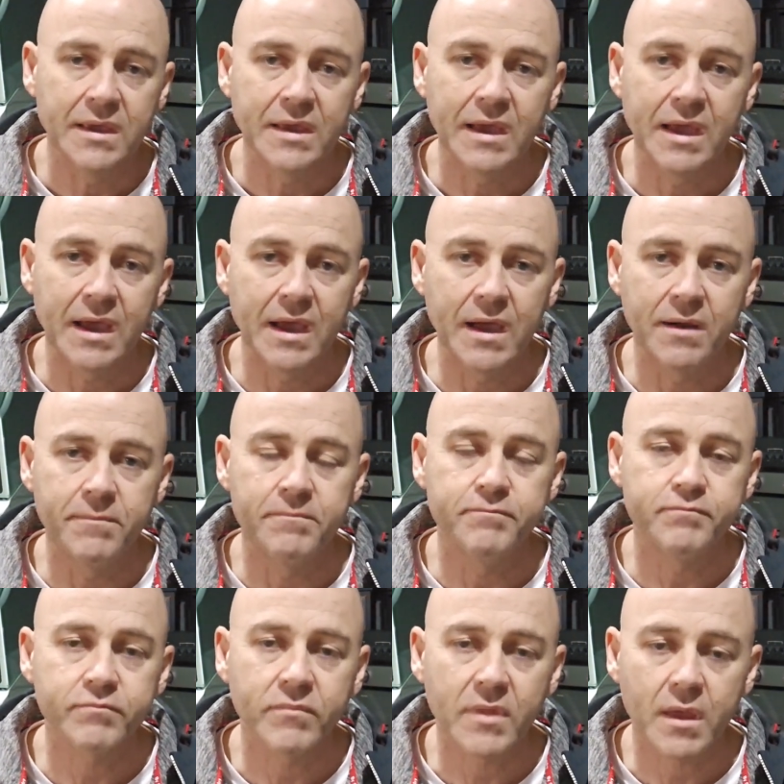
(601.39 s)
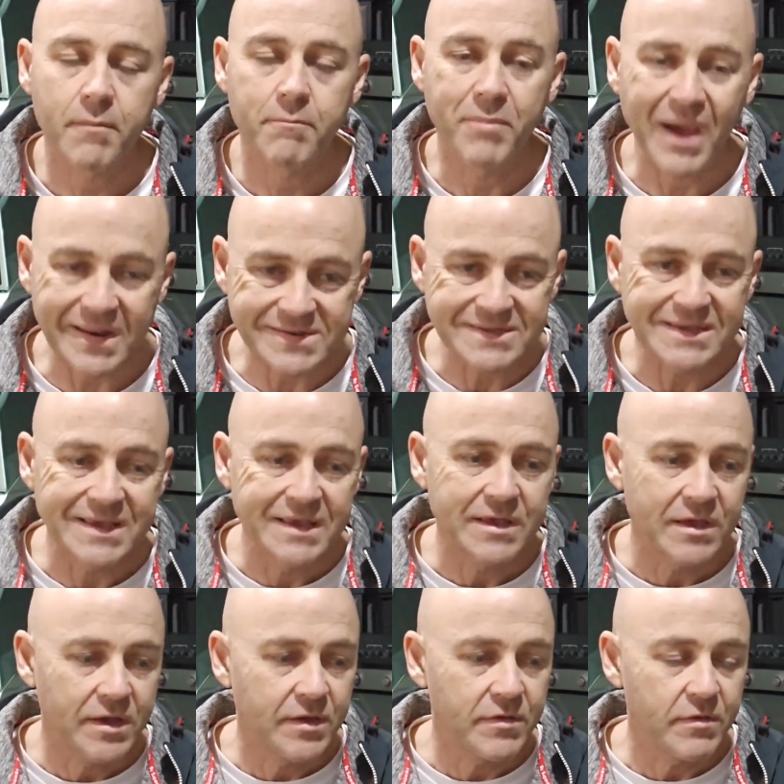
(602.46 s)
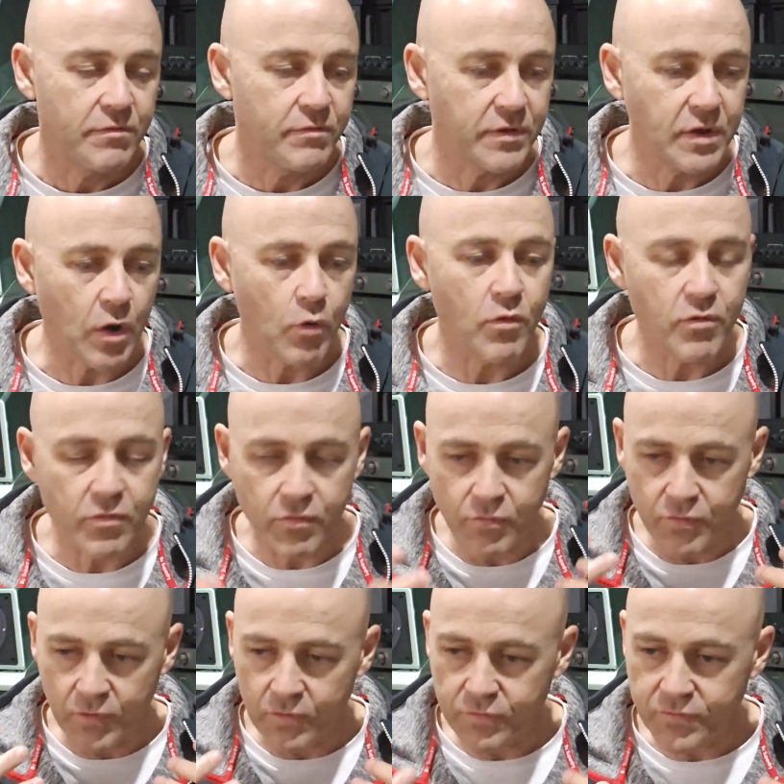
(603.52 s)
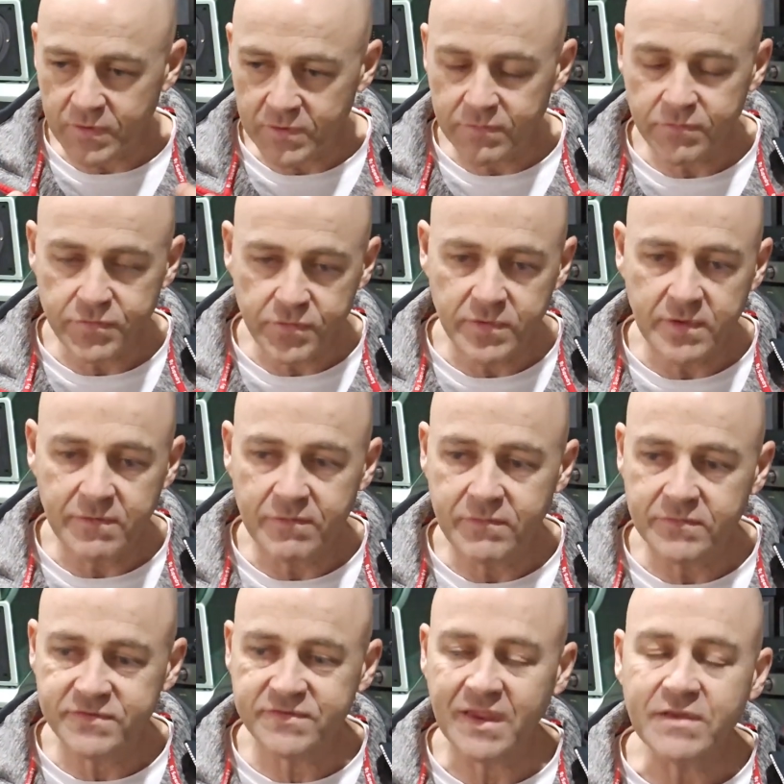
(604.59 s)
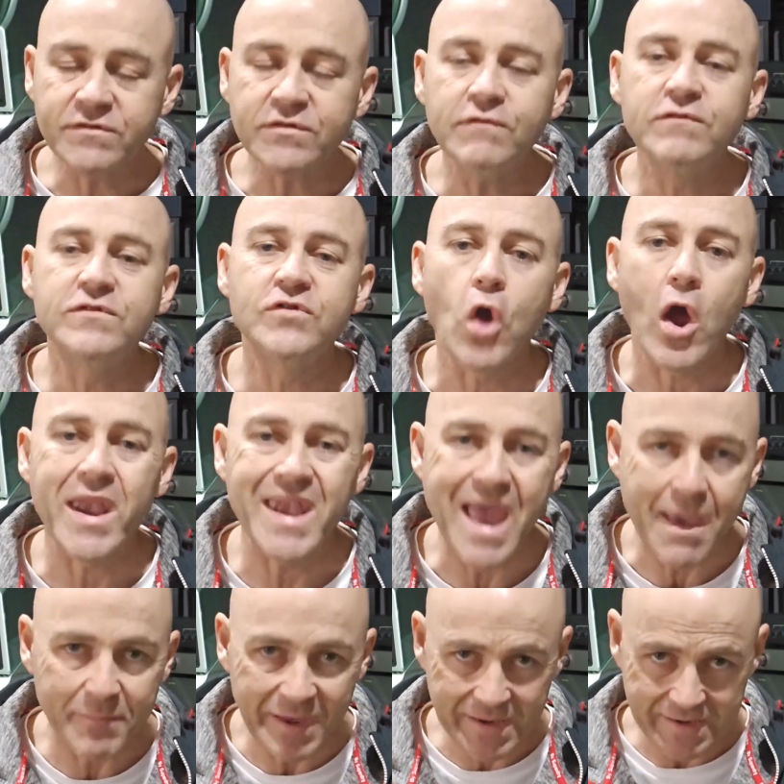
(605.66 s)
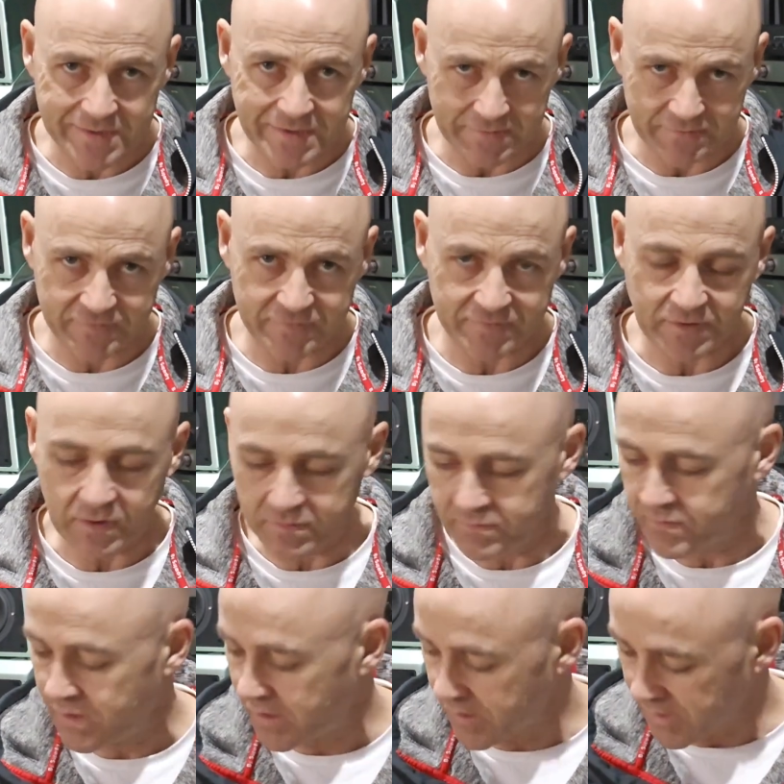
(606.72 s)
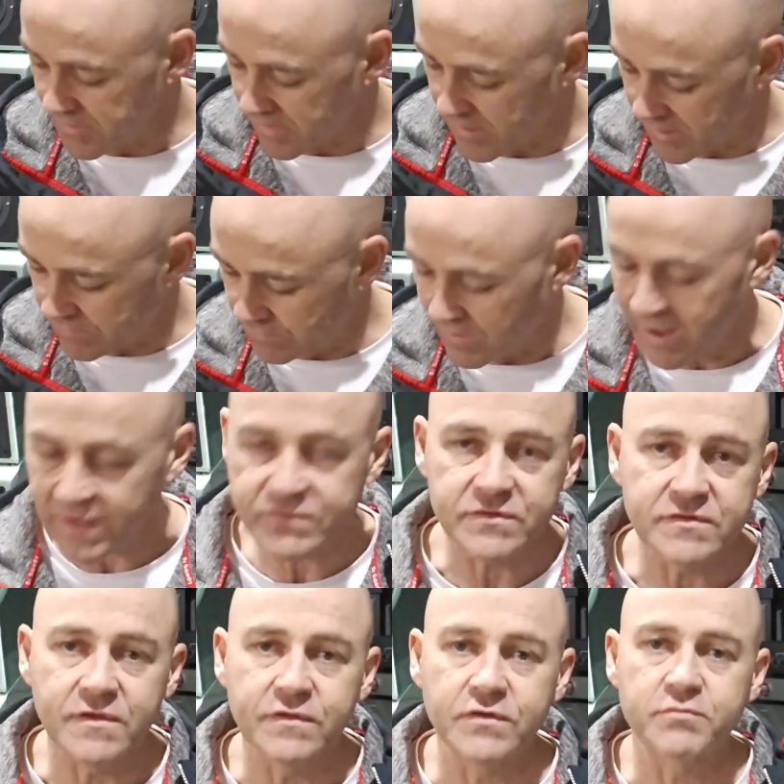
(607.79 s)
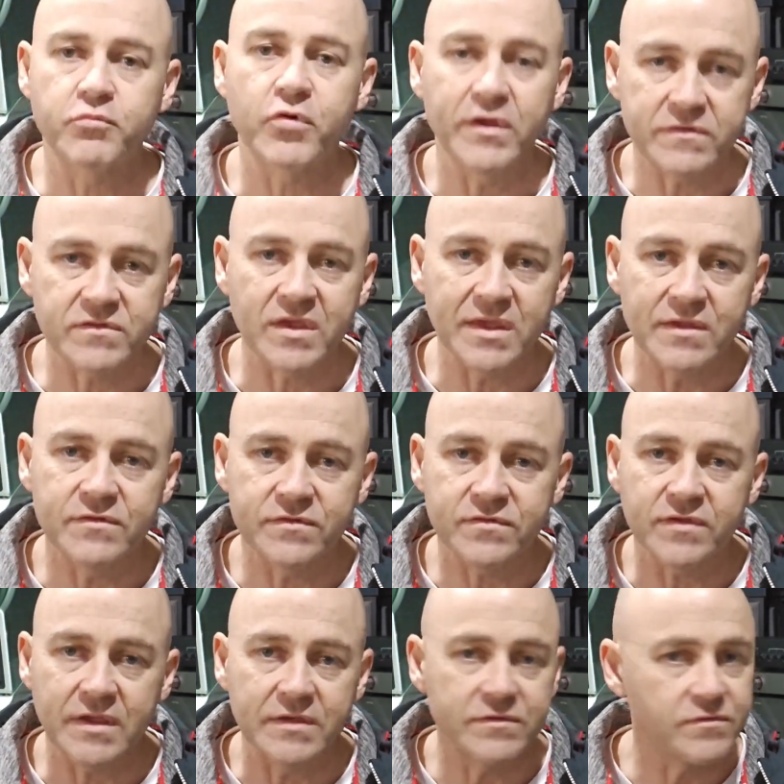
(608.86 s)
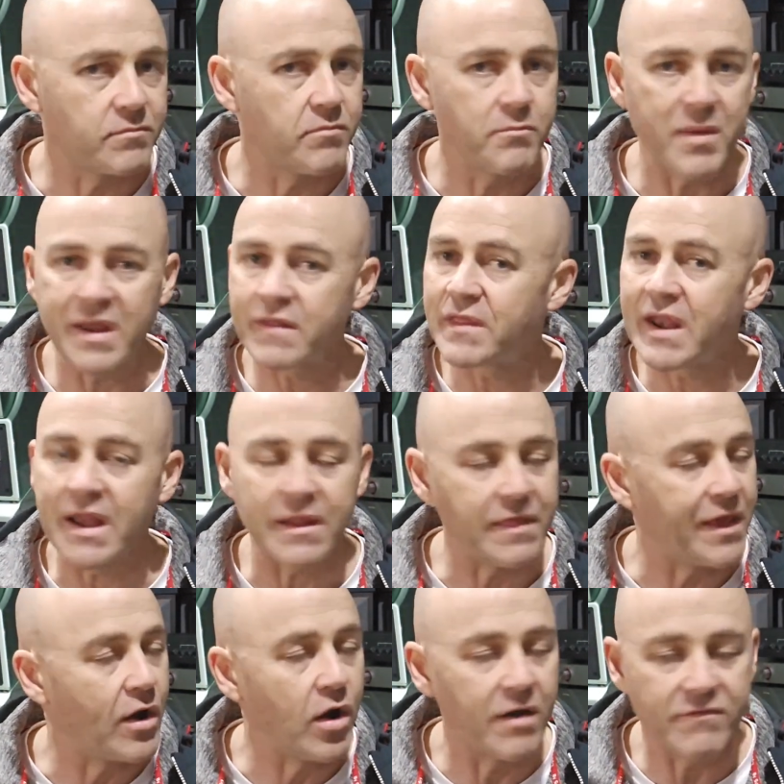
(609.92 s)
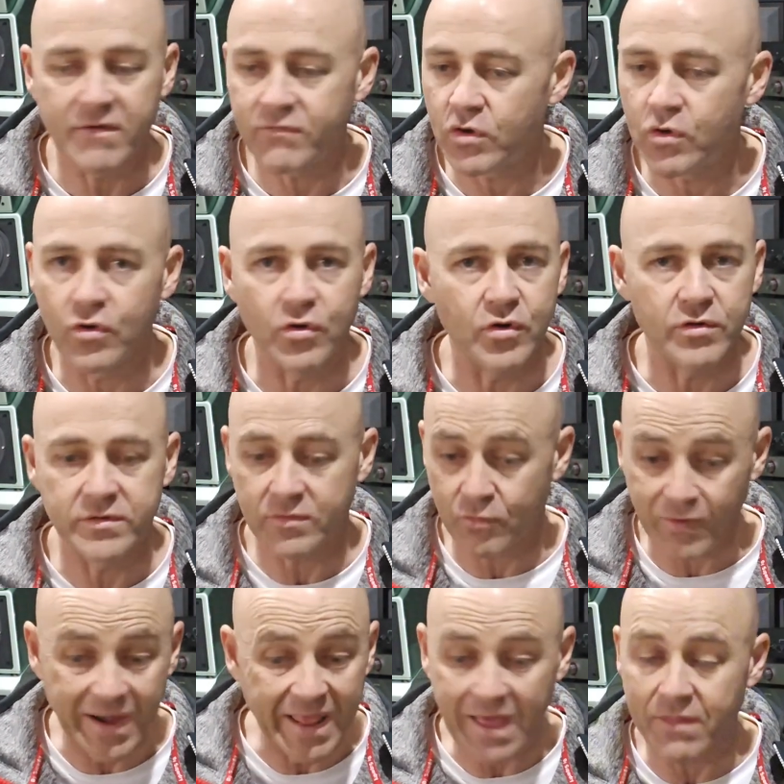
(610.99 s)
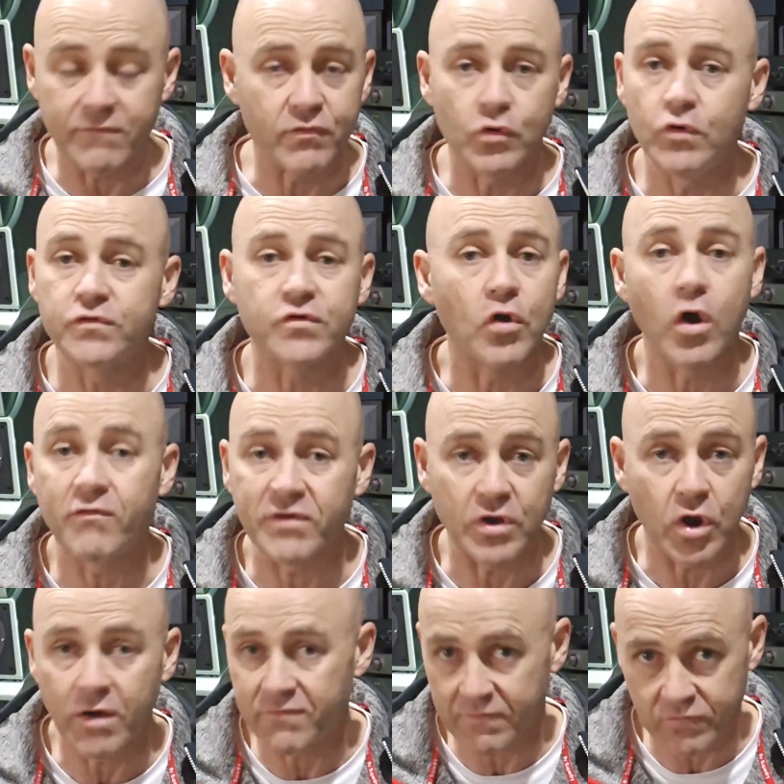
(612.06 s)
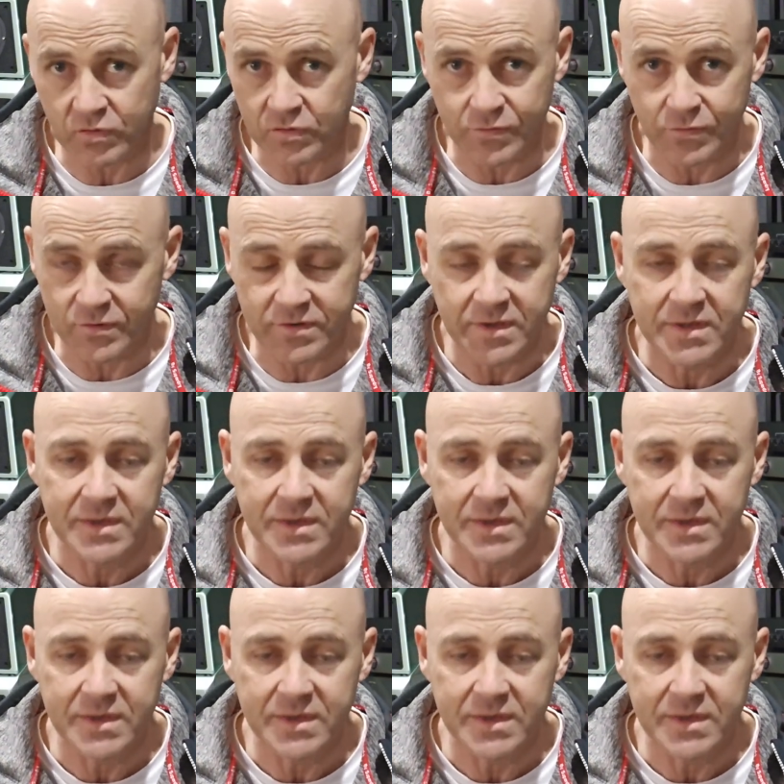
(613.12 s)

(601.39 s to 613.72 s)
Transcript: But you know, the sense of dynamicness in relation to this pressing is better than anything I've ever heard, or any other version of it I've ever heard.